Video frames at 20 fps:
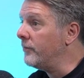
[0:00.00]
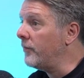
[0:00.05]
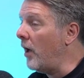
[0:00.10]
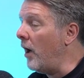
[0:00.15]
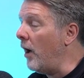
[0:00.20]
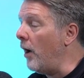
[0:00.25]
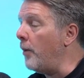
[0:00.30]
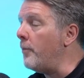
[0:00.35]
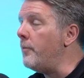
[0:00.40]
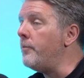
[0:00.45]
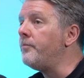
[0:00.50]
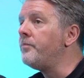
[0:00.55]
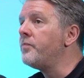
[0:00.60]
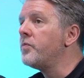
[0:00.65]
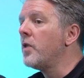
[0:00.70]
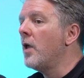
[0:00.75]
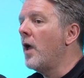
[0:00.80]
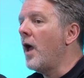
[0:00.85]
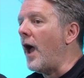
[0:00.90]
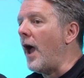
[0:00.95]
And
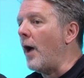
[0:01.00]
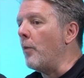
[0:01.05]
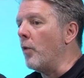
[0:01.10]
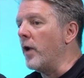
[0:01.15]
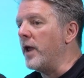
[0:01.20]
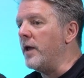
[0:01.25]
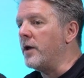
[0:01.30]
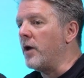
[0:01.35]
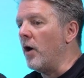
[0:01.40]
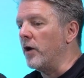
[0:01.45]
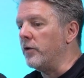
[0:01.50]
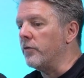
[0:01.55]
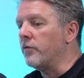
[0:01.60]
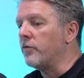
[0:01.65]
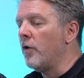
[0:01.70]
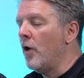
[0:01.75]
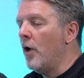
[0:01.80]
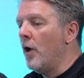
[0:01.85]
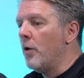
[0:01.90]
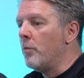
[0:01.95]
we kind
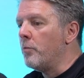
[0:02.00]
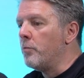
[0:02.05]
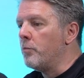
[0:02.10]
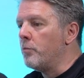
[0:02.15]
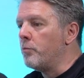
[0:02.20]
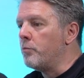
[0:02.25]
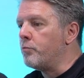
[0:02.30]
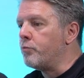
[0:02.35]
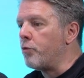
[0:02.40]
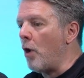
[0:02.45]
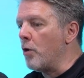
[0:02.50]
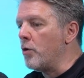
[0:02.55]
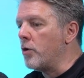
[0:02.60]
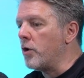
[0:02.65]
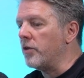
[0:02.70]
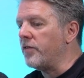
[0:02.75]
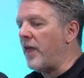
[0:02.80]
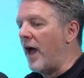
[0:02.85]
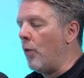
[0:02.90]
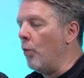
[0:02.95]
of
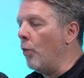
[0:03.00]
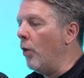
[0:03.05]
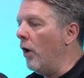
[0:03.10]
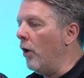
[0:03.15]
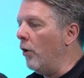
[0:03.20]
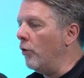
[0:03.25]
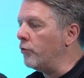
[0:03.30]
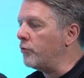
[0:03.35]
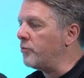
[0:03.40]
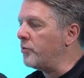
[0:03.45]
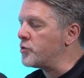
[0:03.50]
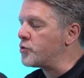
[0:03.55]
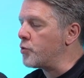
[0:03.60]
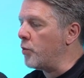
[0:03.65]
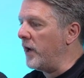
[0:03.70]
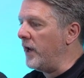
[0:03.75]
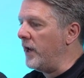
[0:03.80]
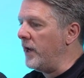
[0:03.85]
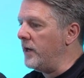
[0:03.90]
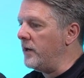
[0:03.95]
brokered that world
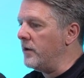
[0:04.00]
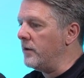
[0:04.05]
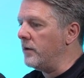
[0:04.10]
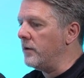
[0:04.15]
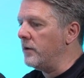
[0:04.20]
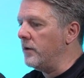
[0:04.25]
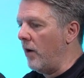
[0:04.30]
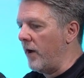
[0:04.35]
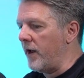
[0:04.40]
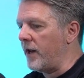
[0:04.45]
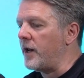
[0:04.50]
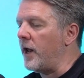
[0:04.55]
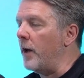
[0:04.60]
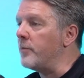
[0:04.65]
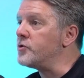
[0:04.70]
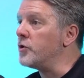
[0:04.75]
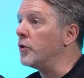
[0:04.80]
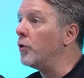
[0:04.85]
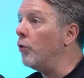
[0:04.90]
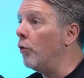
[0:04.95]
between
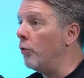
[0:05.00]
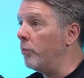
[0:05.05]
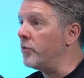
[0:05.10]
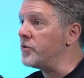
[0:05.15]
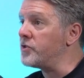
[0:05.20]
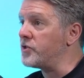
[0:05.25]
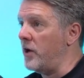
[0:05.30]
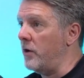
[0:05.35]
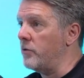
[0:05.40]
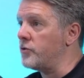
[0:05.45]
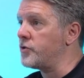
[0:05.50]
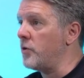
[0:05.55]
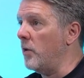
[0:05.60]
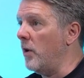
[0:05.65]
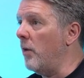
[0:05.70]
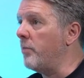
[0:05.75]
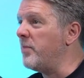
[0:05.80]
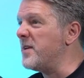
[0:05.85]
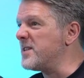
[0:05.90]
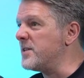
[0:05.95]
nightclubs and corporate sales. So
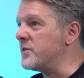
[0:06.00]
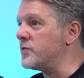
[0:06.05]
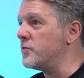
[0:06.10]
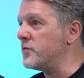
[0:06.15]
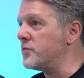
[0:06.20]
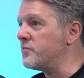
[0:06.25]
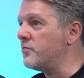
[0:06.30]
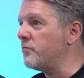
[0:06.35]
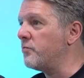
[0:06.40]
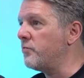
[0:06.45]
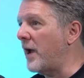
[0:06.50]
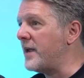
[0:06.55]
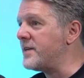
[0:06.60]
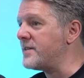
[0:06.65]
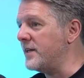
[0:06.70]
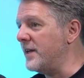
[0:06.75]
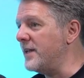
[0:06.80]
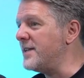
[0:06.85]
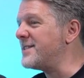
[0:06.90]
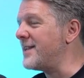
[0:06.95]
our business was
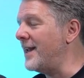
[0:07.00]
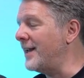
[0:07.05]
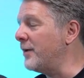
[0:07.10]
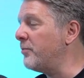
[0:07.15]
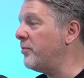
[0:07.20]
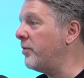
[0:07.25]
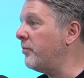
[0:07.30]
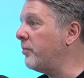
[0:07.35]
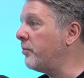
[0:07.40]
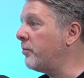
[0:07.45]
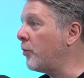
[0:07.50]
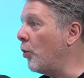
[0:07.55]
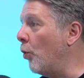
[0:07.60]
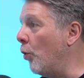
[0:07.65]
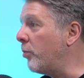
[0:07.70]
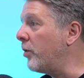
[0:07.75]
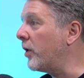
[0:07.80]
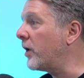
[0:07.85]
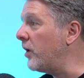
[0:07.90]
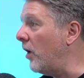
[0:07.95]
basically selling
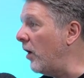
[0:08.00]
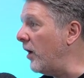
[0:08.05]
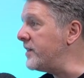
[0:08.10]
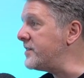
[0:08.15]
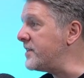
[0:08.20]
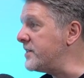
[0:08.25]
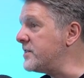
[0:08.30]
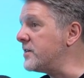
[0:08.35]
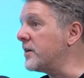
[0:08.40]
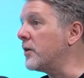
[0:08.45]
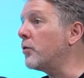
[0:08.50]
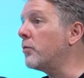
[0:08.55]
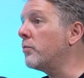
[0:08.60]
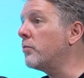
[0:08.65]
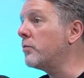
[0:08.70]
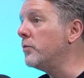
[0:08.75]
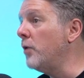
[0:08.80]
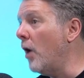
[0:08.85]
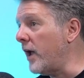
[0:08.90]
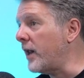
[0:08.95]
corporate clients into
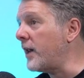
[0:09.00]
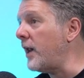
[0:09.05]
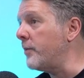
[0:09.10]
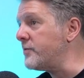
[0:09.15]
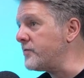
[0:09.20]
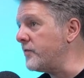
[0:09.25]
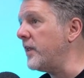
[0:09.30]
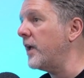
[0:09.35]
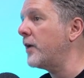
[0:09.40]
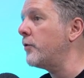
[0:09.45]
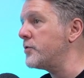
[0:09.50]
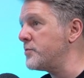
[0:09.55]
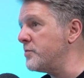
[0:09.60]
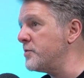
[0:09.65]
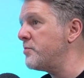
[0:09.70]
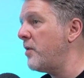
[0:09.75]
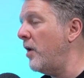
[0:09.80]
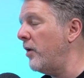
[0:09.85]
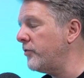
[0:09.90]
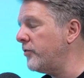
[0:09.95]
nightclubs for their Christmas
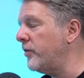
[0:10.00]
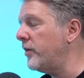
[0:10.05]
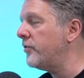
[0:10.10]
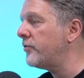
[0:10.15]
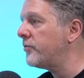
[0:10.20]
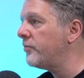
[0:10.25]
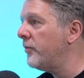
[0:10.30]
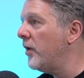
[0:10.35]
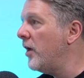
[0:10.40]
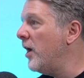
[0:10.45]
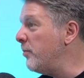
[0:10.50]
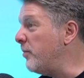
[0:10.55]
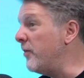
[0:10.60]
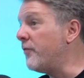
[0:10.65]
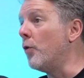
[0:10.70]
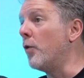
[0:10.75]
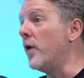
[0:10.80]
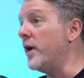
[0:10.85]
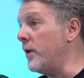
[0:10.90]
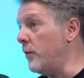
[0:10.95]
parties
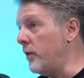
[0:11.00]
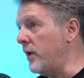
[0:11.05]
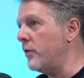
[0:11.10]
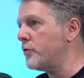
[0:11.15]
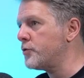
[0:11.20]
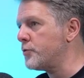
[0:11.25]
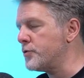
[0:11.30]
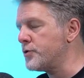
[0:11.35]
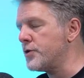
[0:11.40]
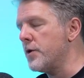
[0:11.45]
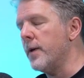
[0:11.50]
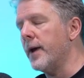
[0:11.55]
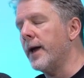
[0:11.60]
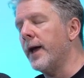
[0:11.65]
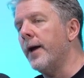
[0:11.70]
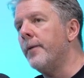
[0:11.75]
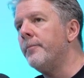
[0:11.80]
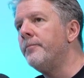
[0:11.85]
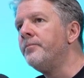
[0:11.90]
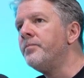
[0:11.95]
before anyone else was doing
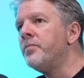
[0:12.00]
it.